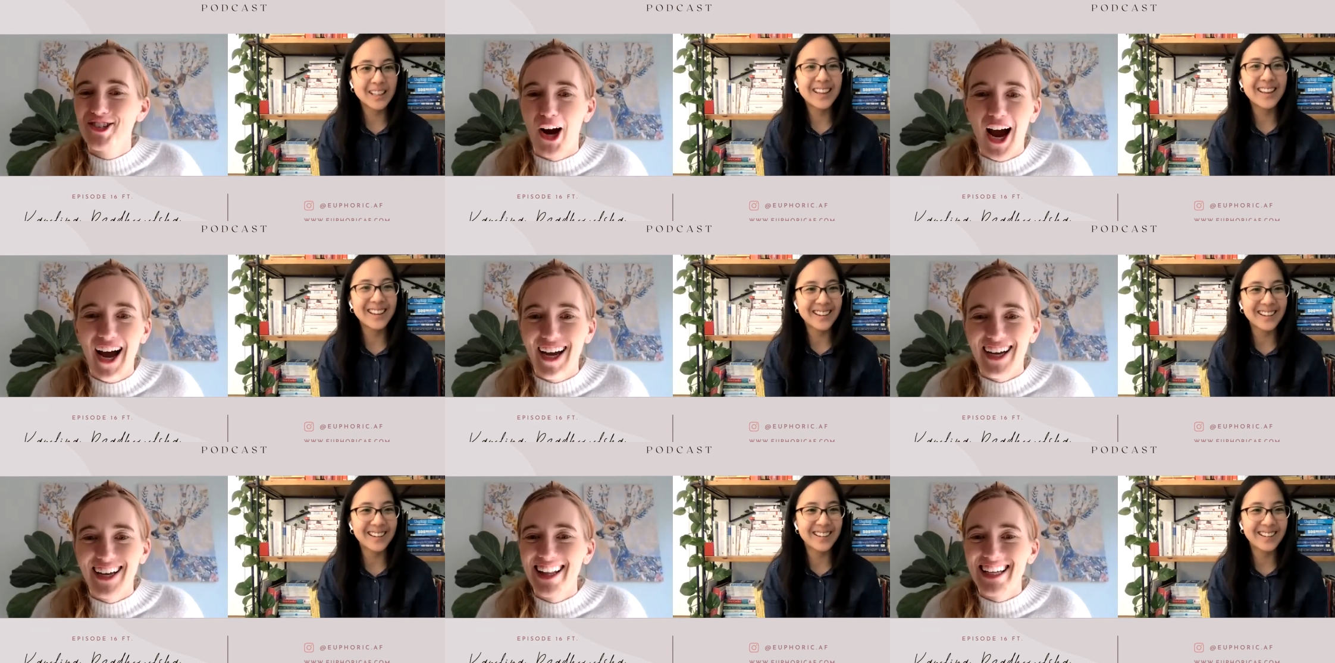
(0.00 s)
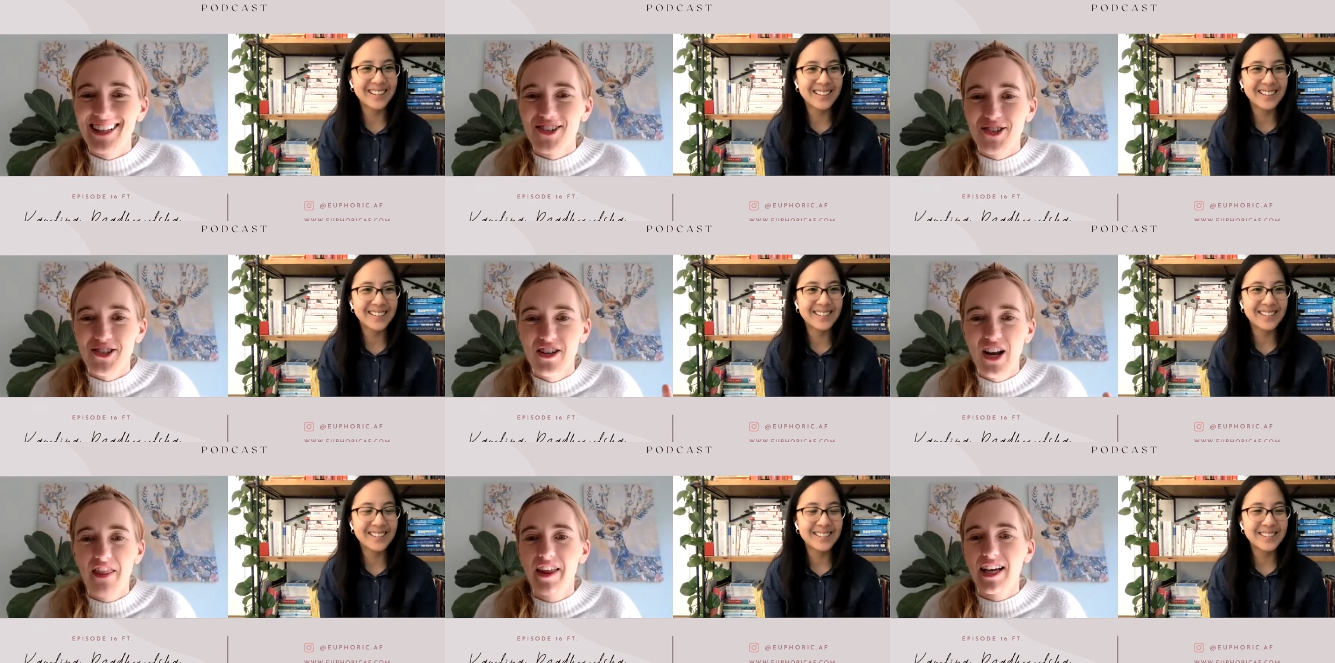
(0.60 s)
Speaker 1: try it like there's
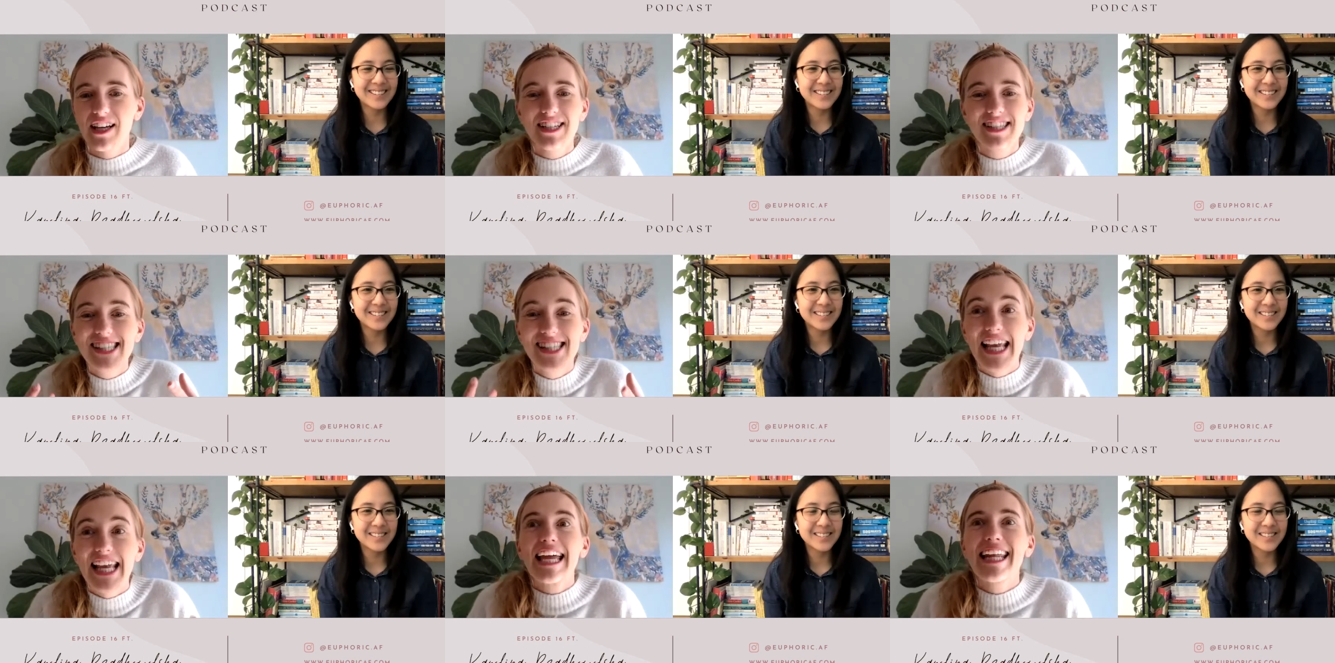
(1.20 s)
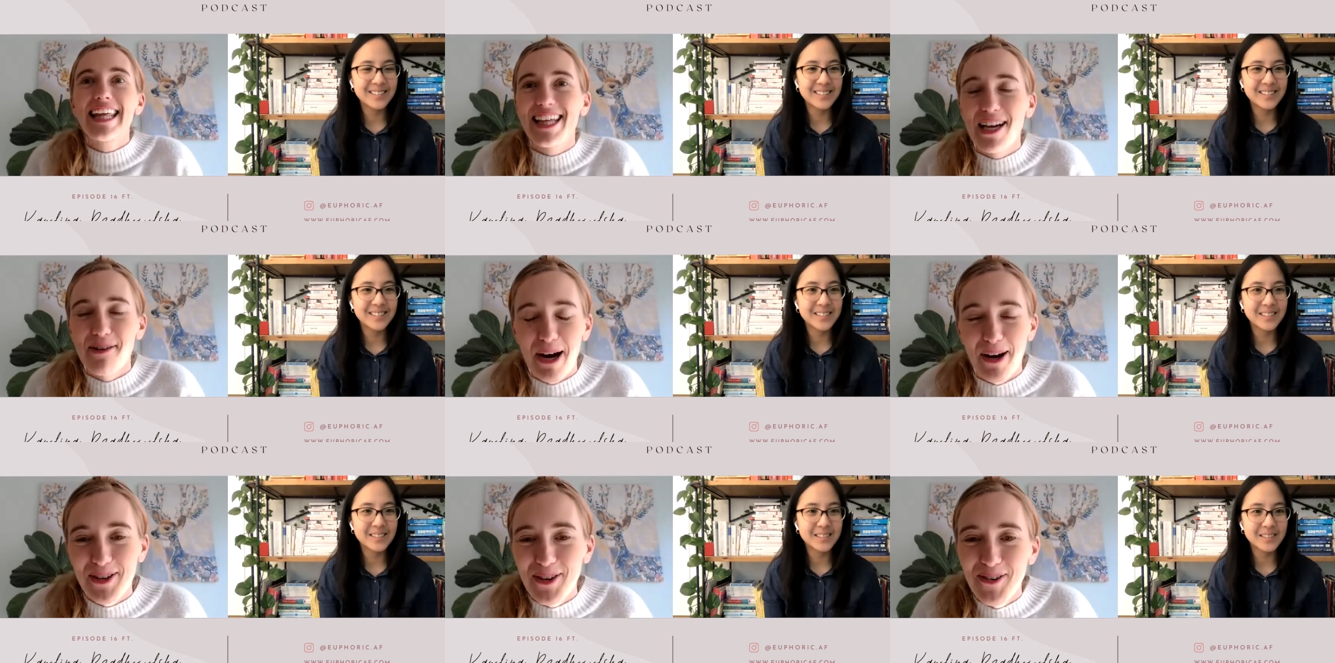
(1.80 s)
nothing it doesn't say anything
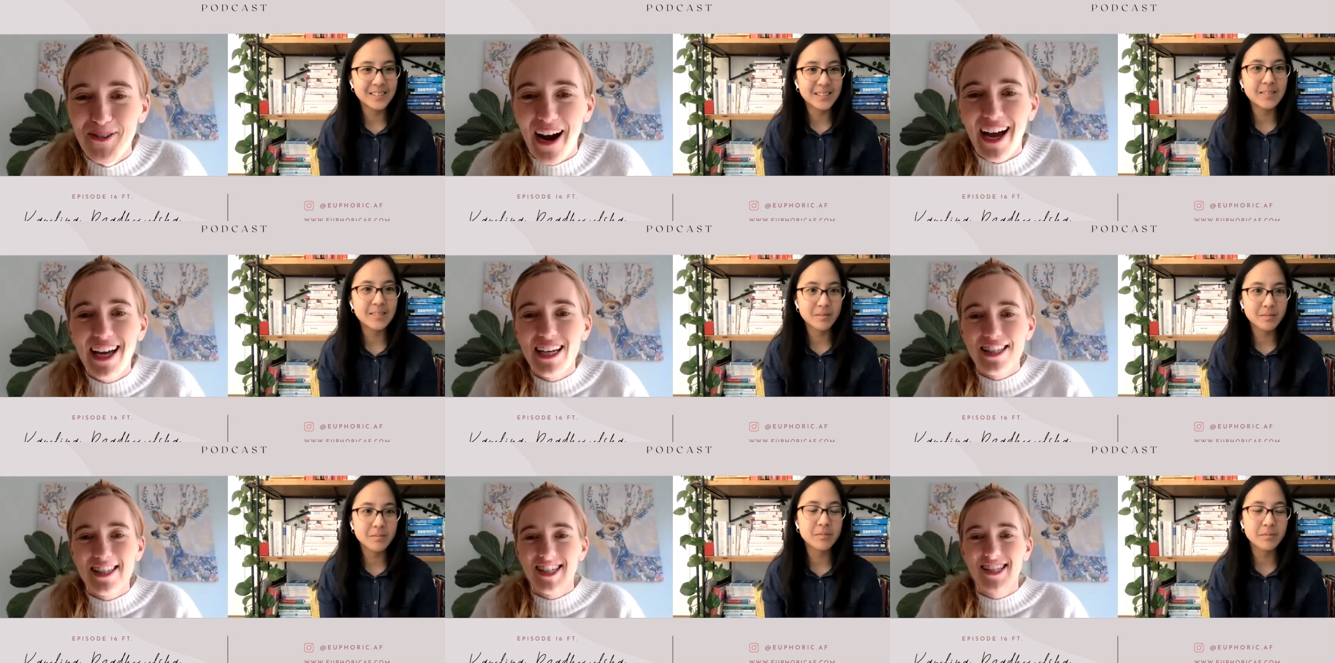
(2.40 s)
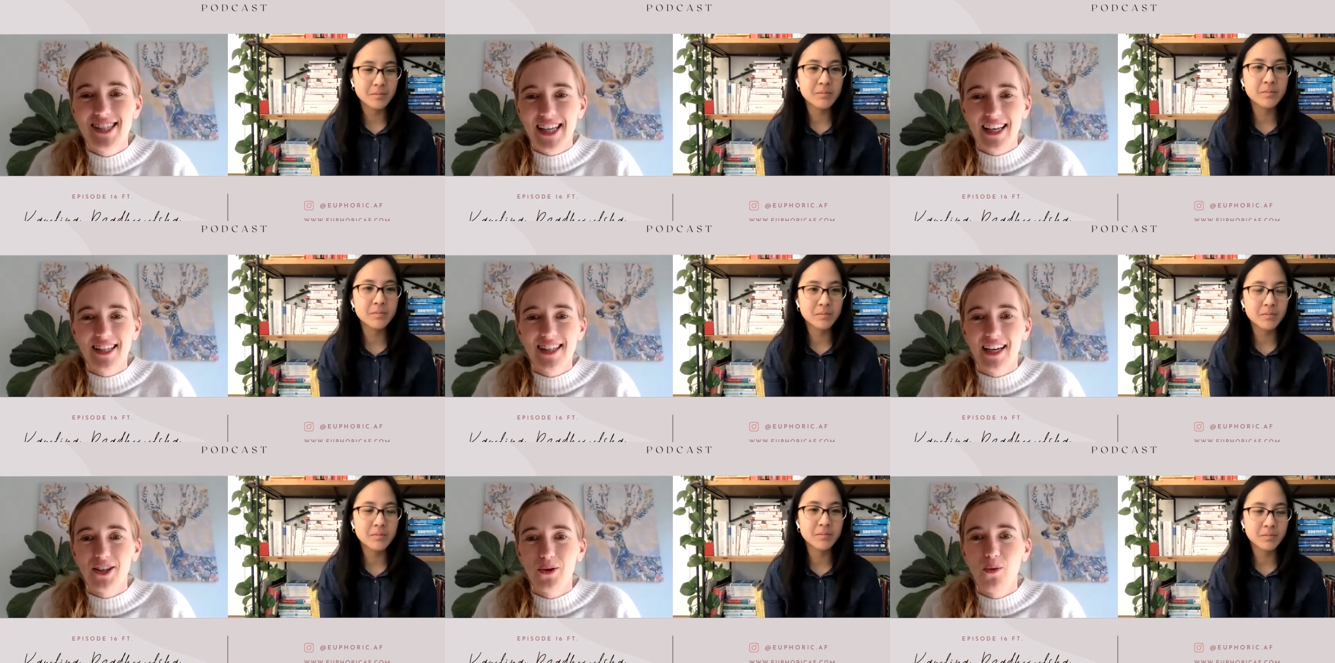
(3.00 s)
about you right it just says
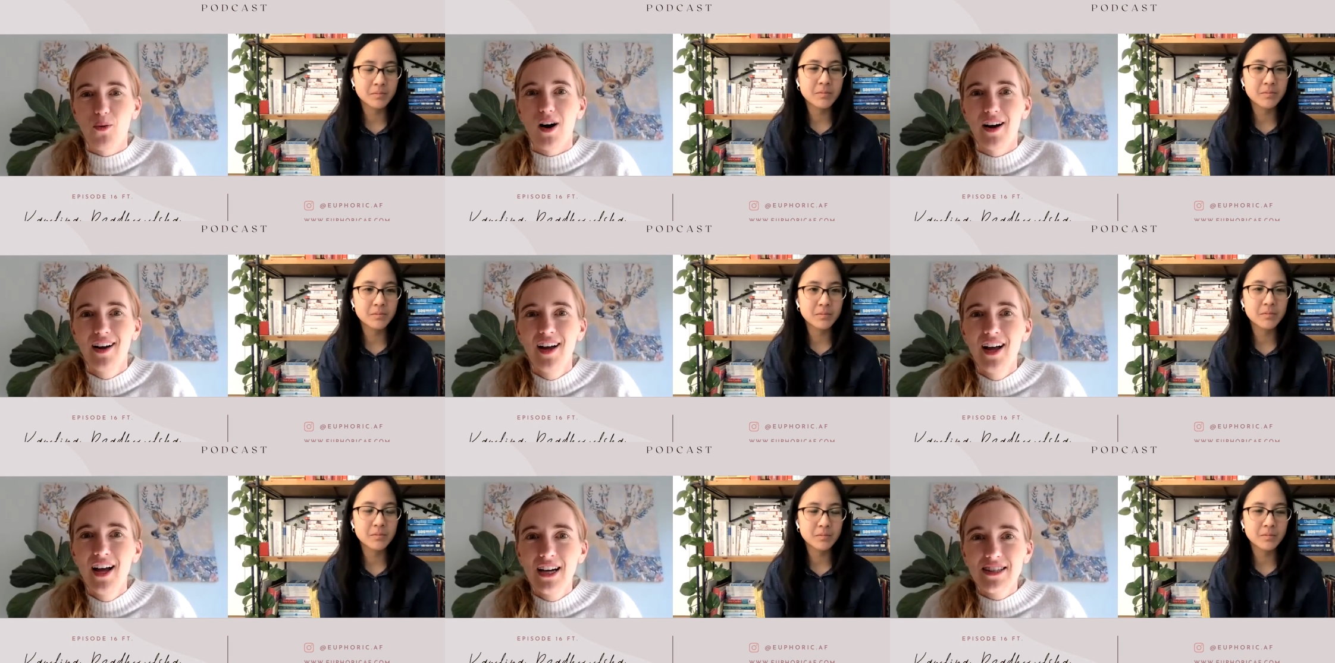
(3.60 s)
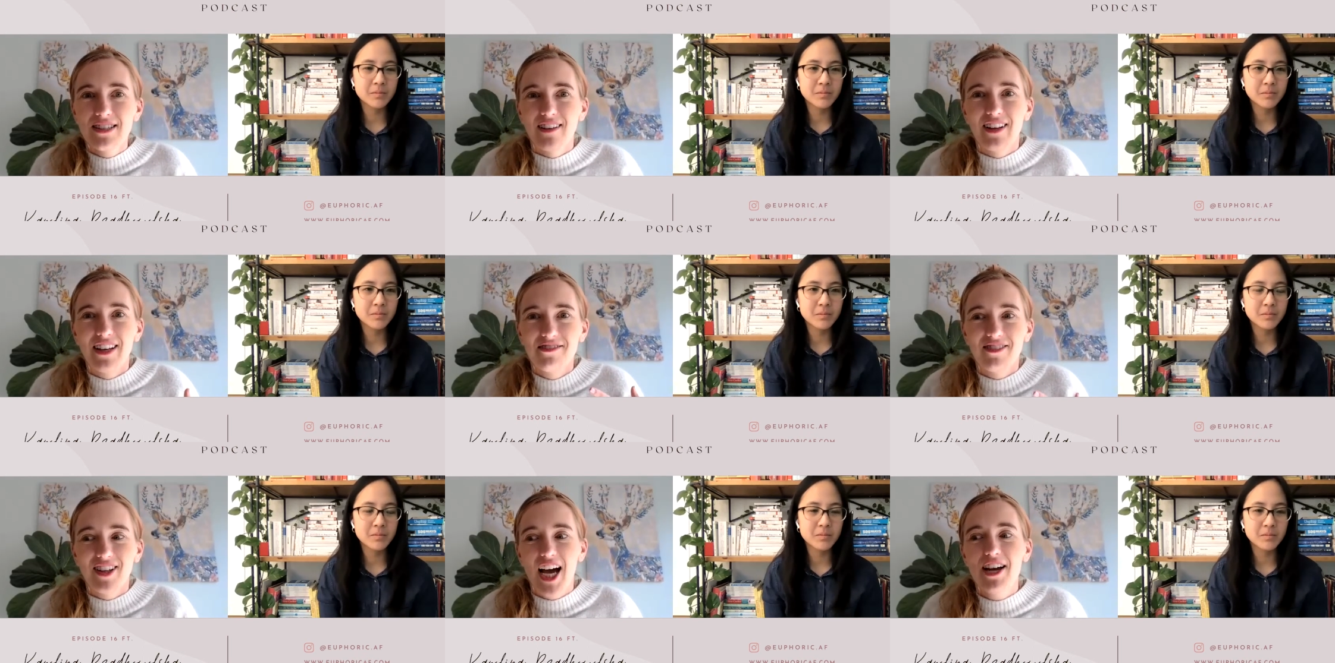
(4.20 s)
that you want to
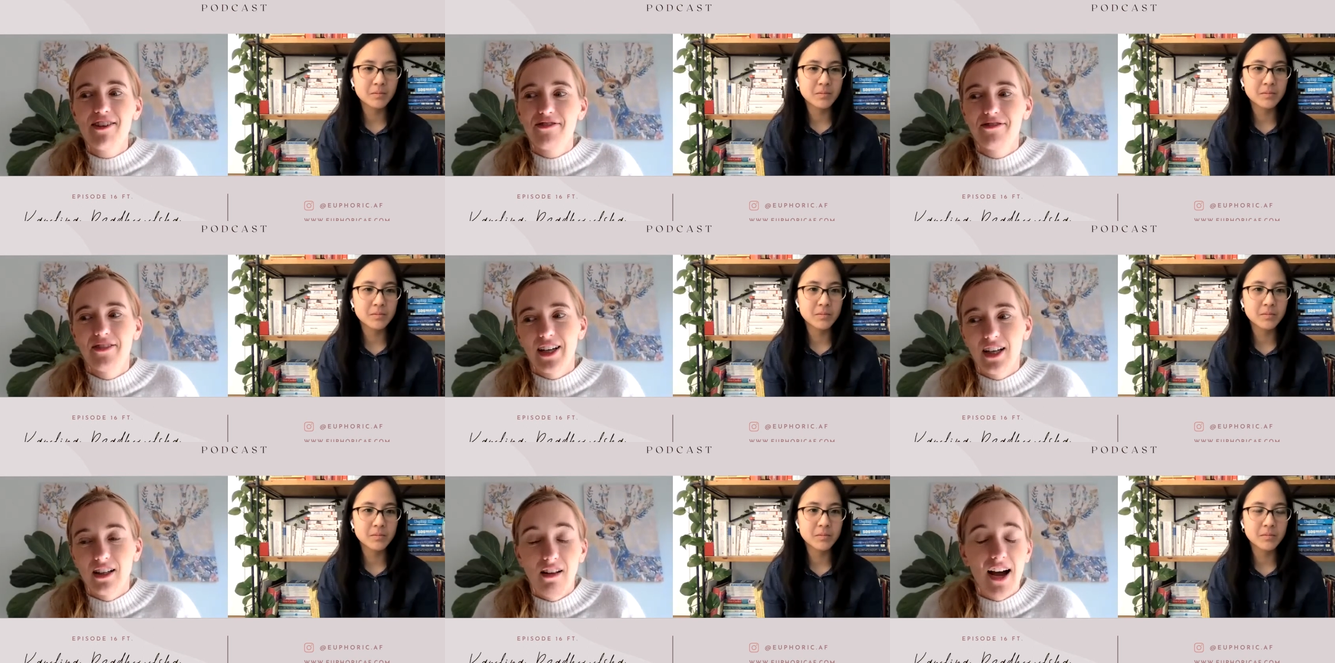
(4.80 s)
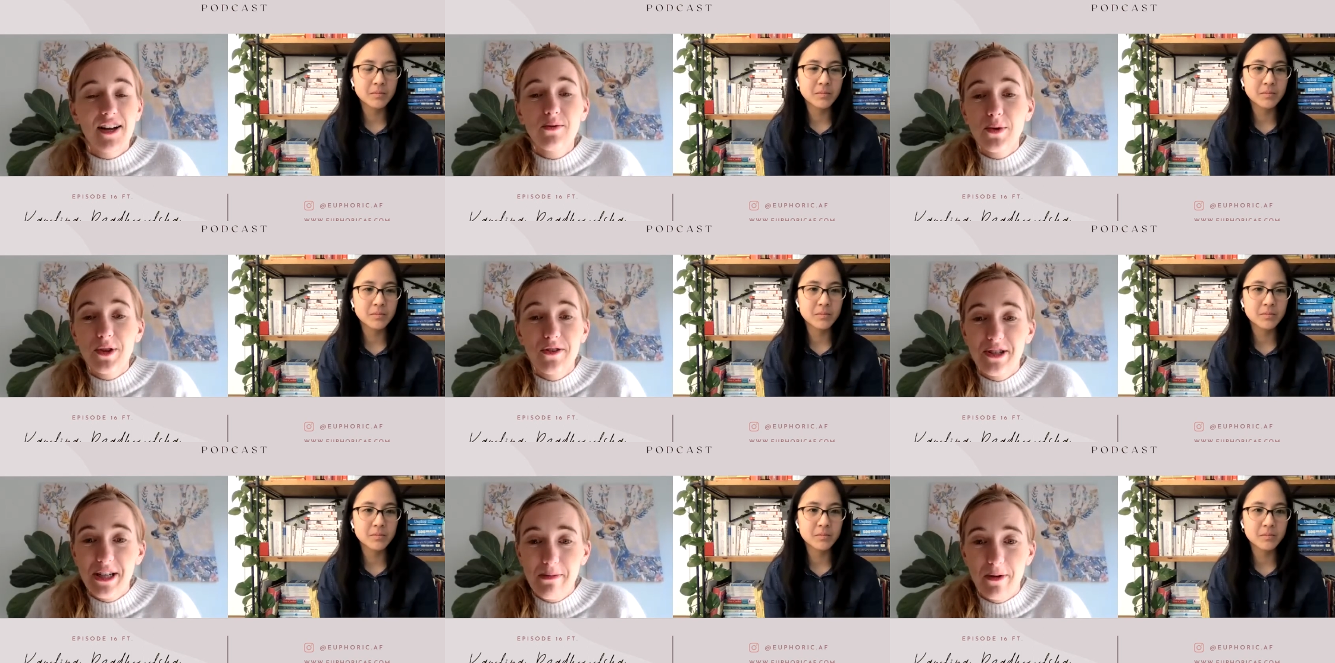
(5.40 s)
live life like aligned with
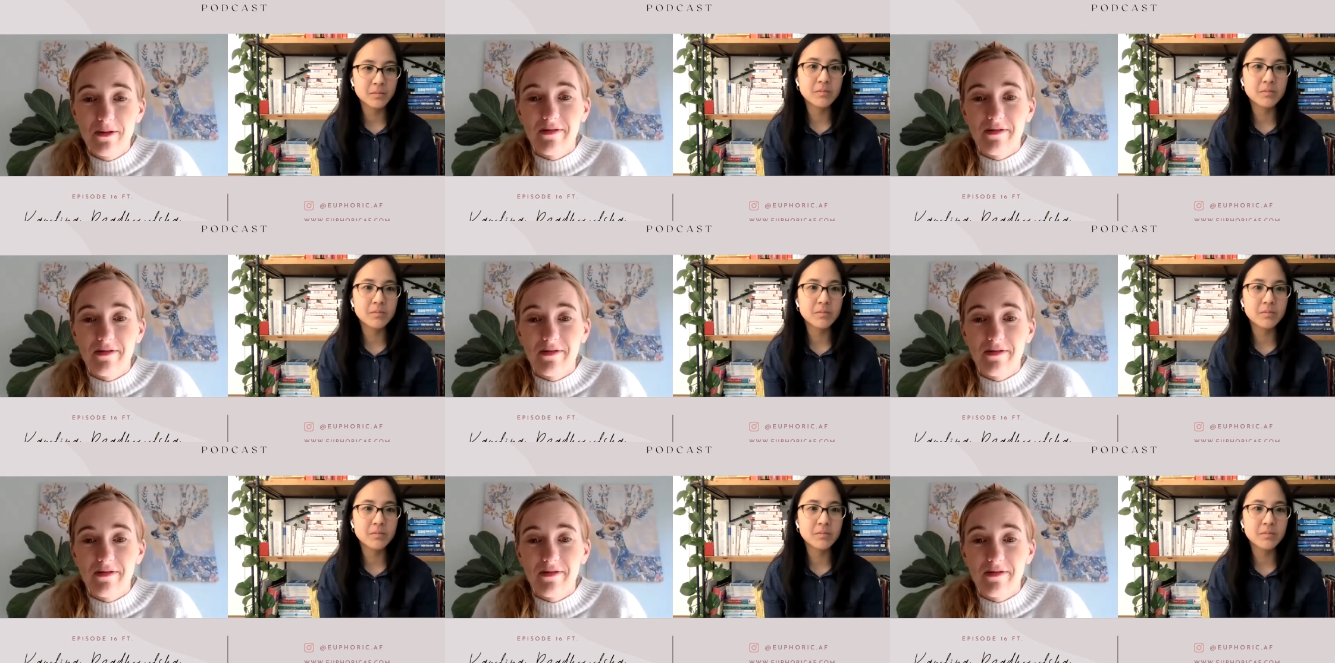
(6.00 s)
your deeper